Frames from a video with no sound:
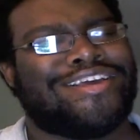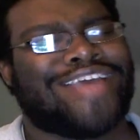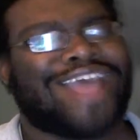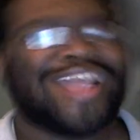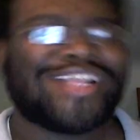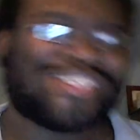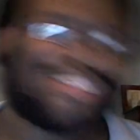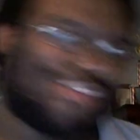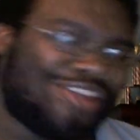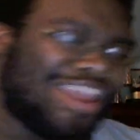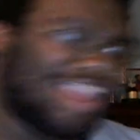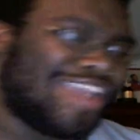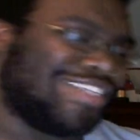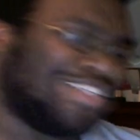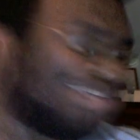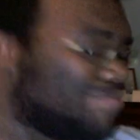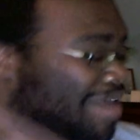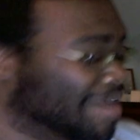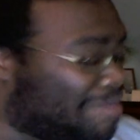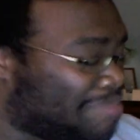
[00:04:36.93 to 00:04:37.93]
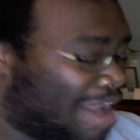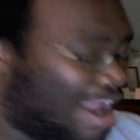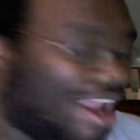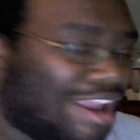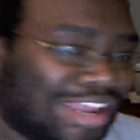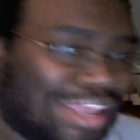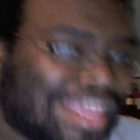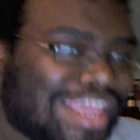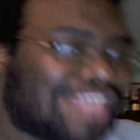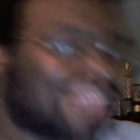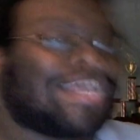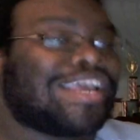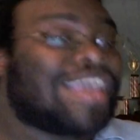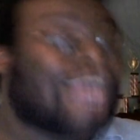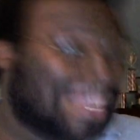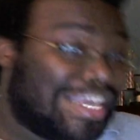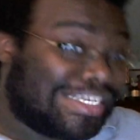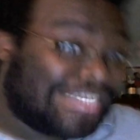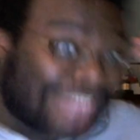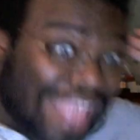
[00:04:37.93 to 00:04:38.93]
That's crazy, but apparently he is.
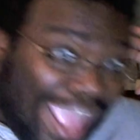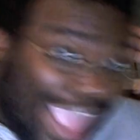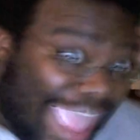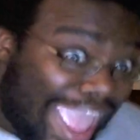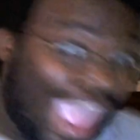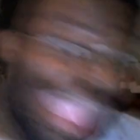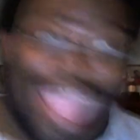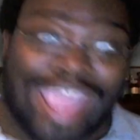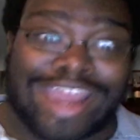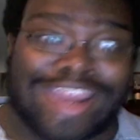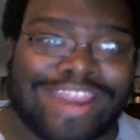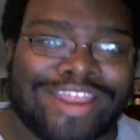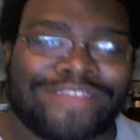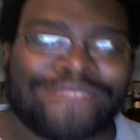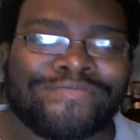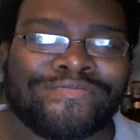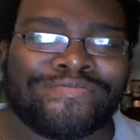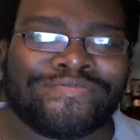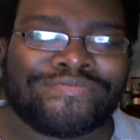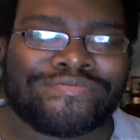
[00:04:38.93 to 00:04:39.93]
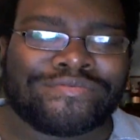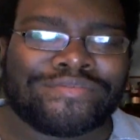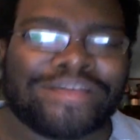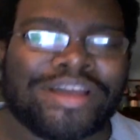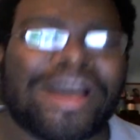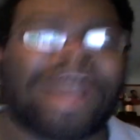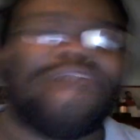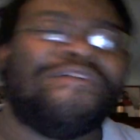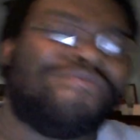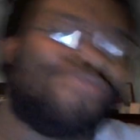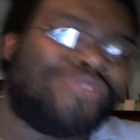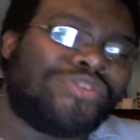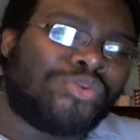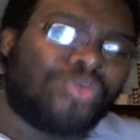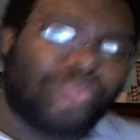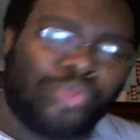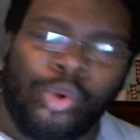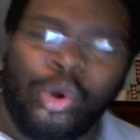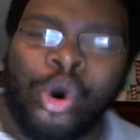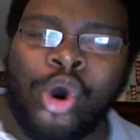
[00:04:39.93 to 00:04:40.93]
He's the head of the
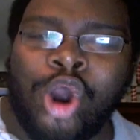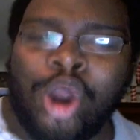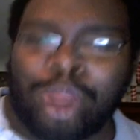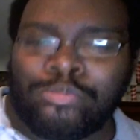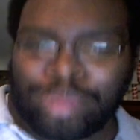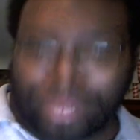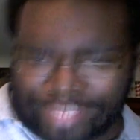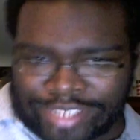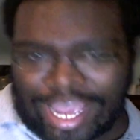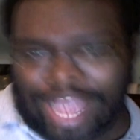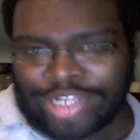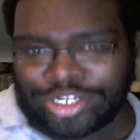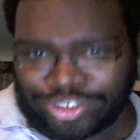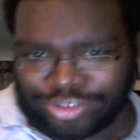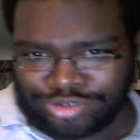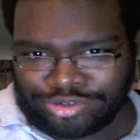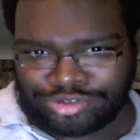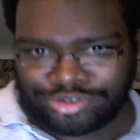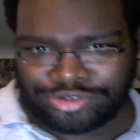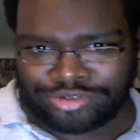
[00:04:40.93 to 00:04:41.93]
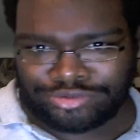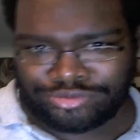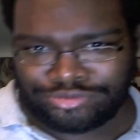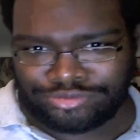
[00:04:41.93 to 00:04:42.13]
war potentials.